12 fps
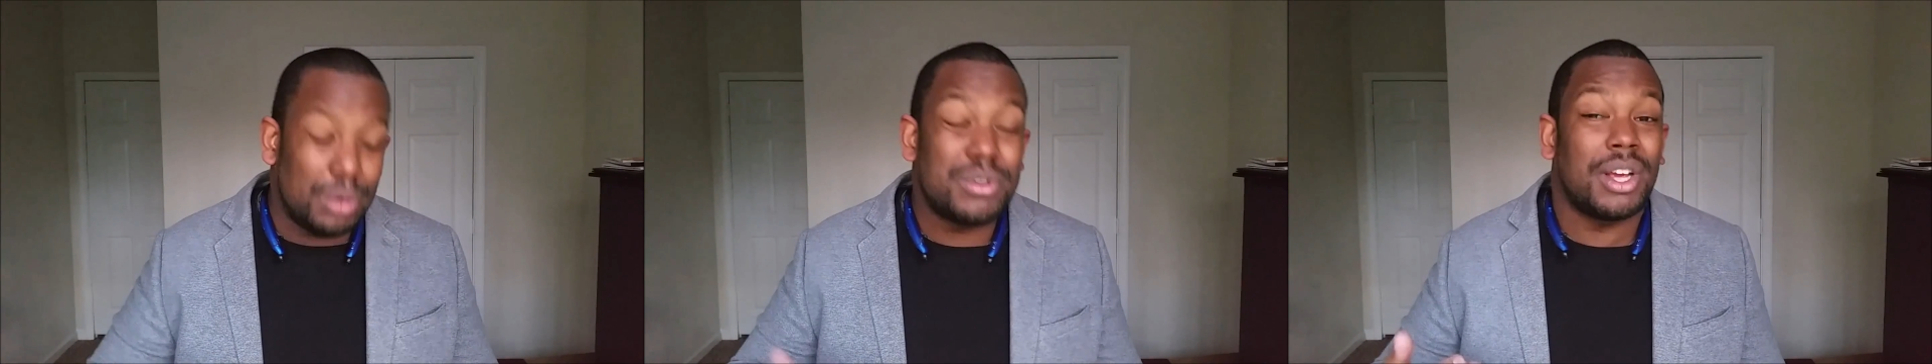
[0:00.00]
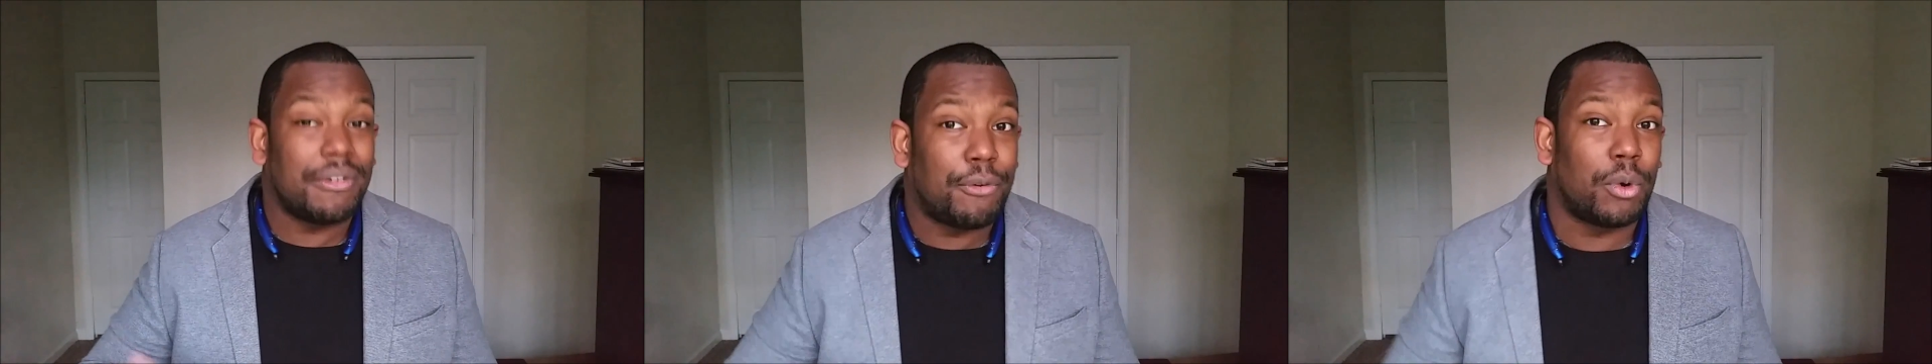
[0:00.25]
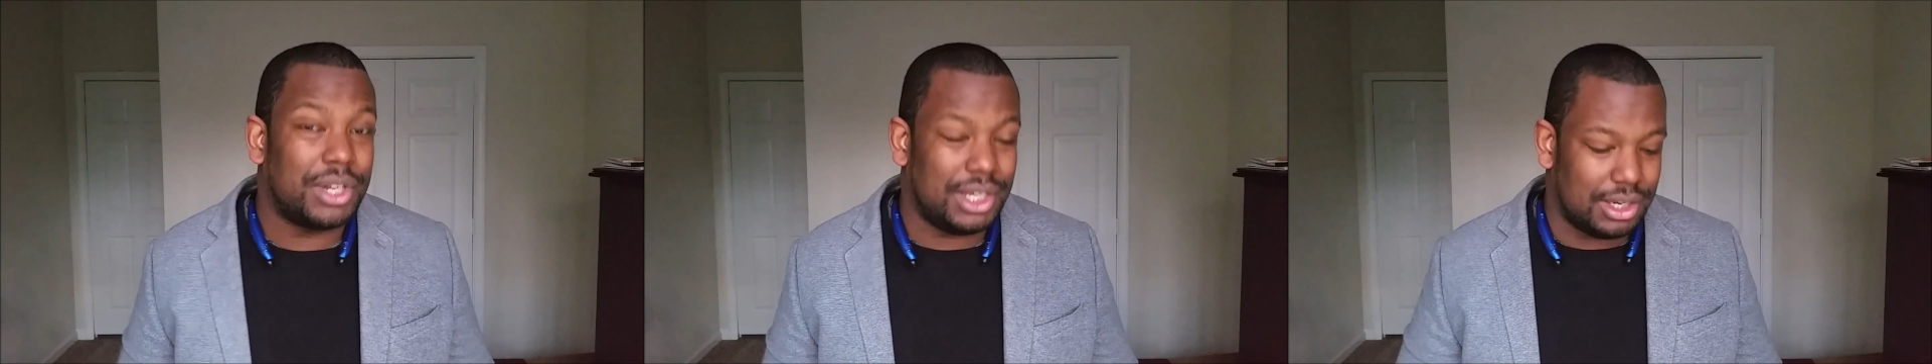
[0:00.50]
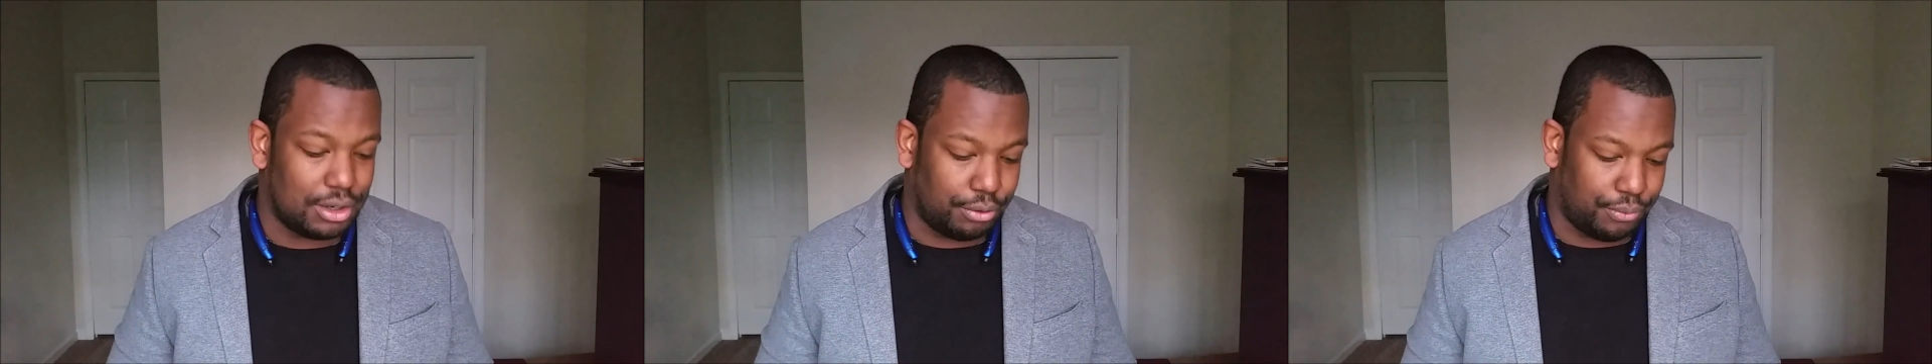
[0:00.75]
he was there 40
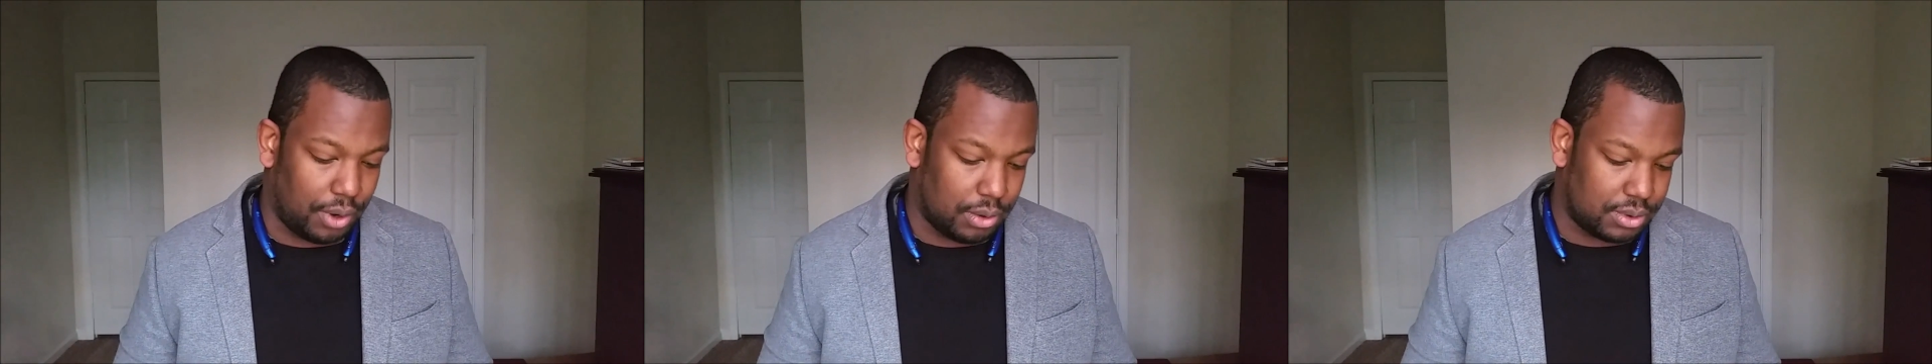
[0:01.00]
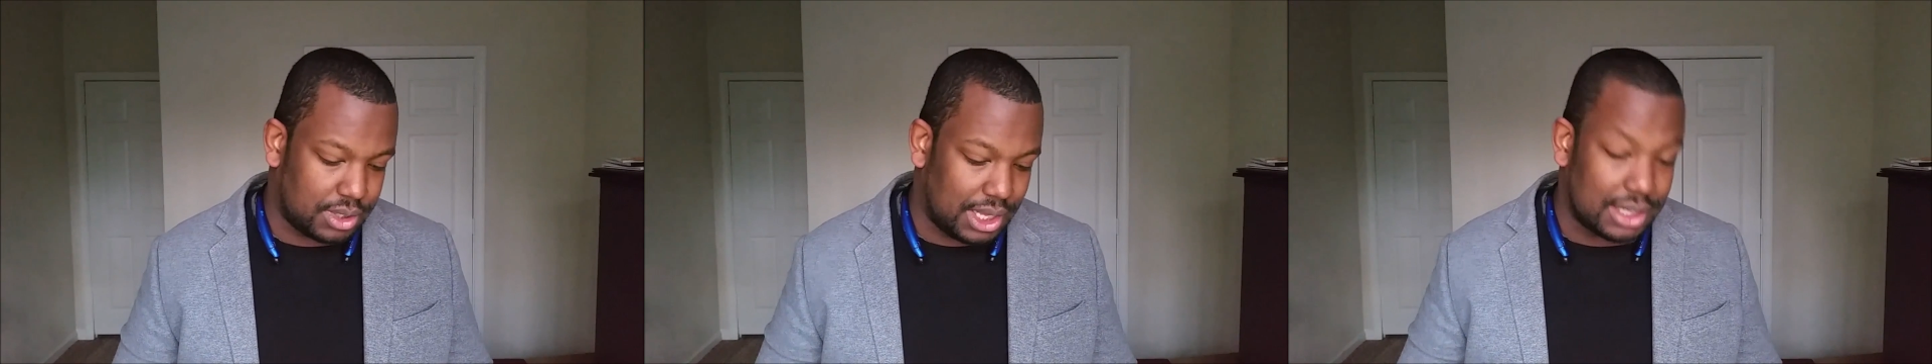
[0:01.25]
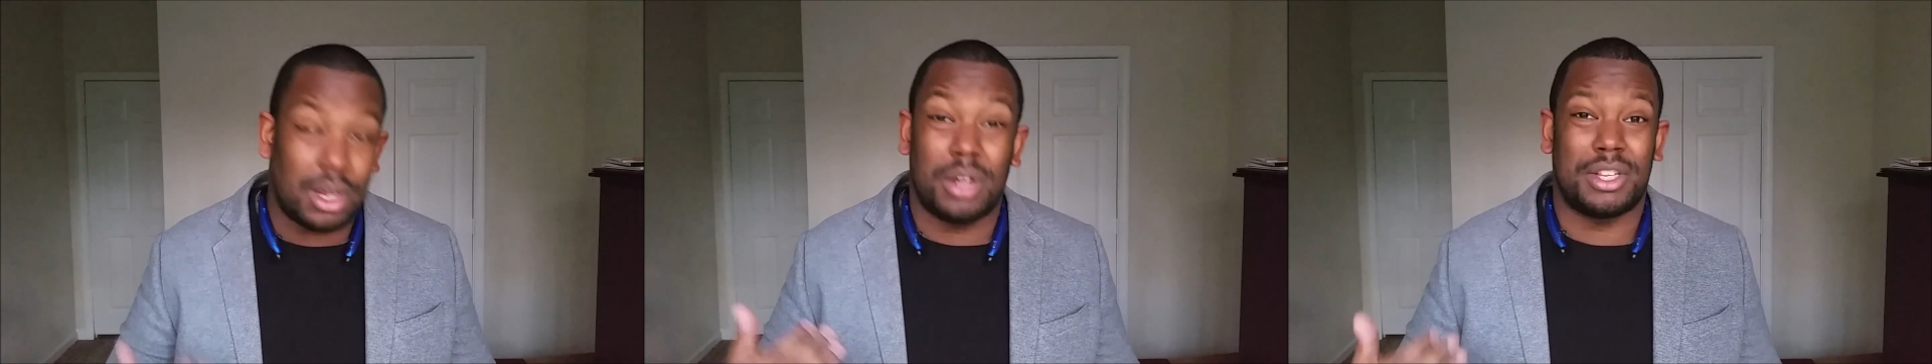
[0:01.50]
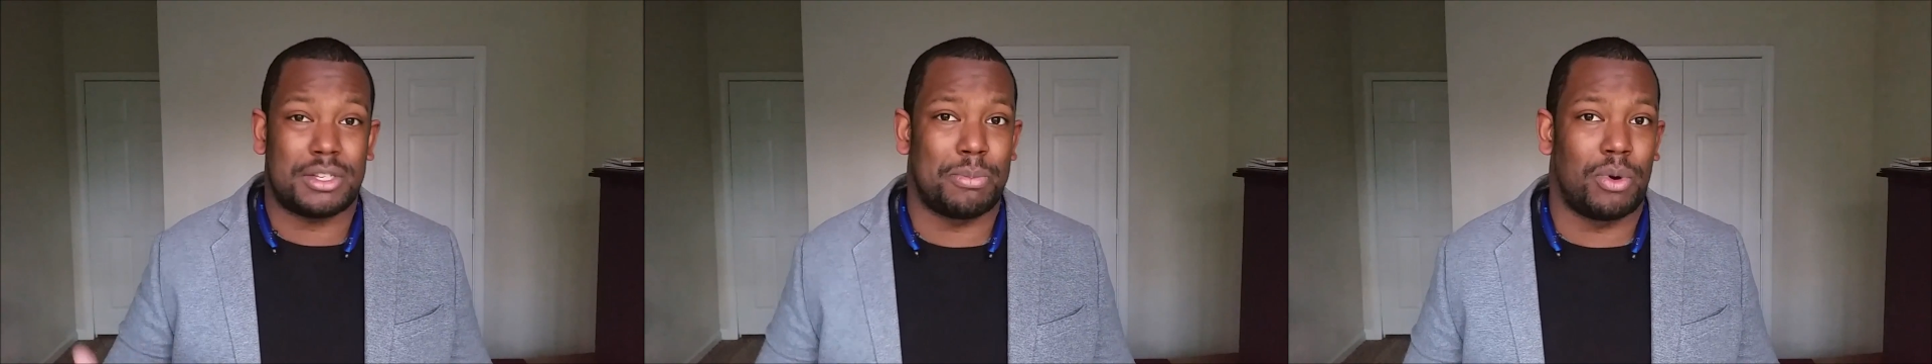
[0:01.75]
years, folks.
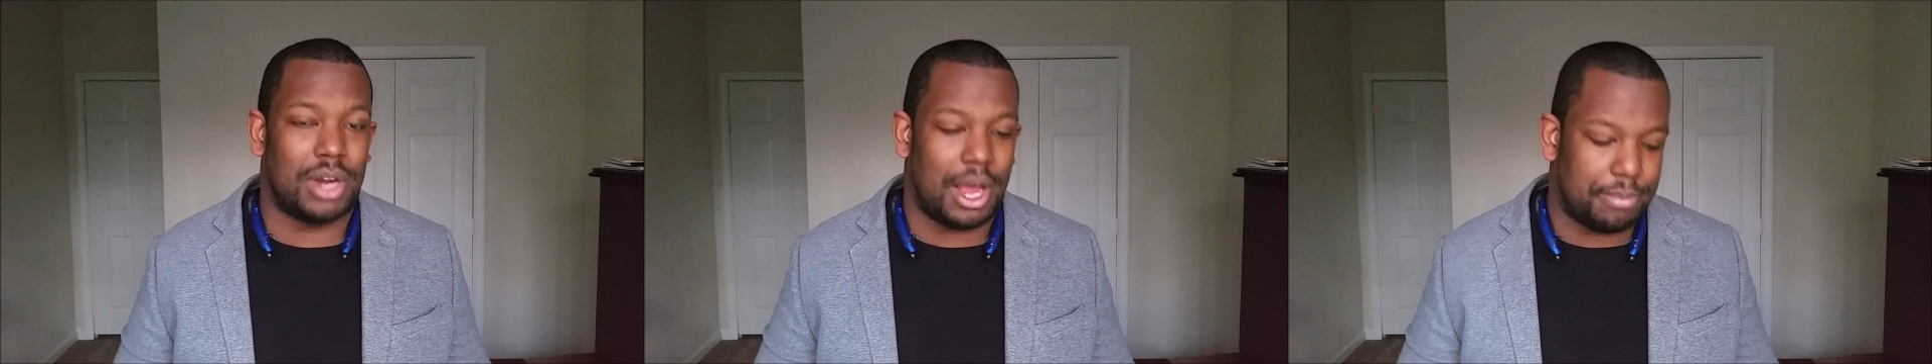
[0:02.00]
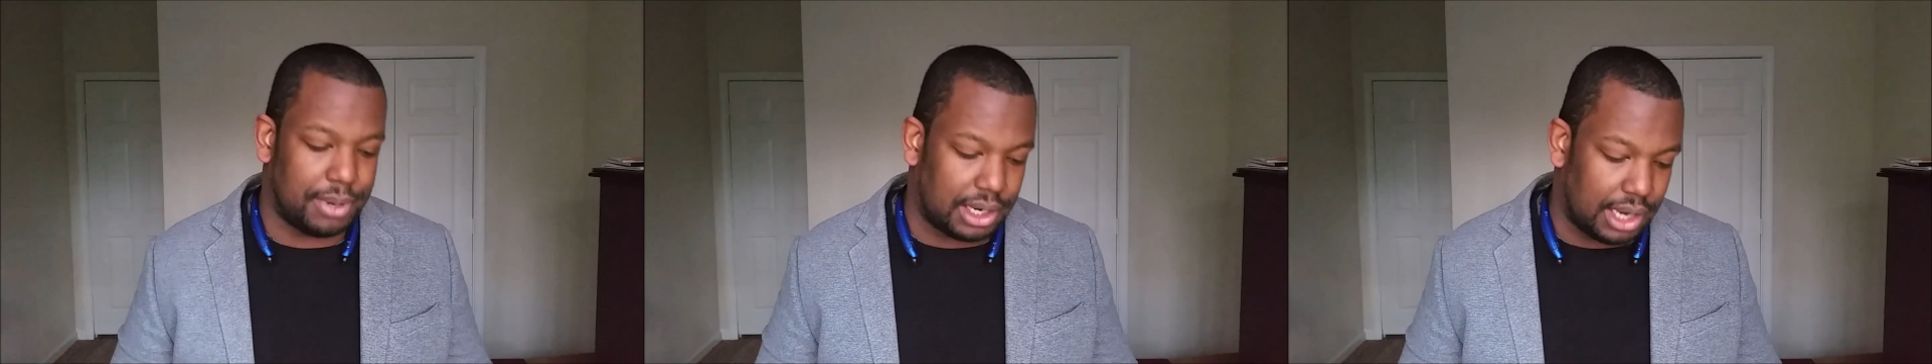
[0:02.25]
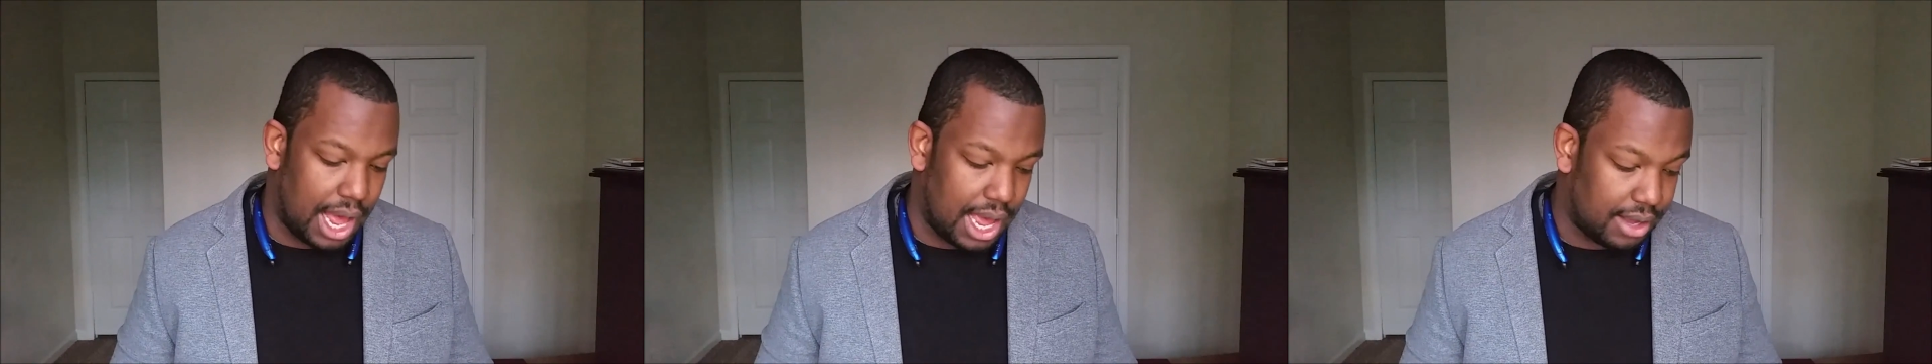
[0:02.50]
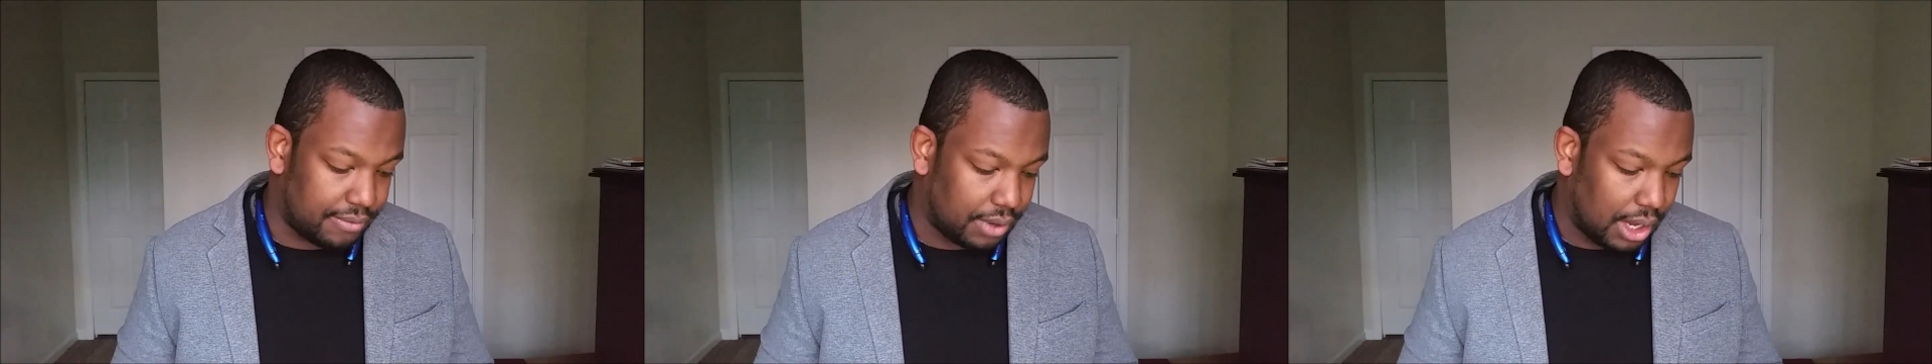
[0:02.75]
That's more than I've been
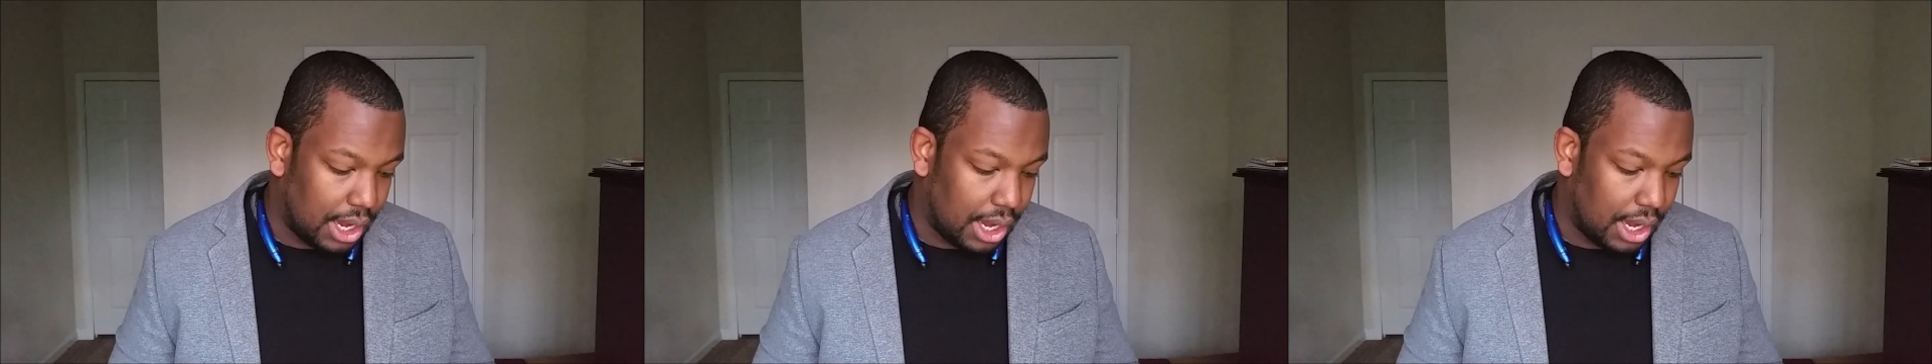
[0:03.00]
alive.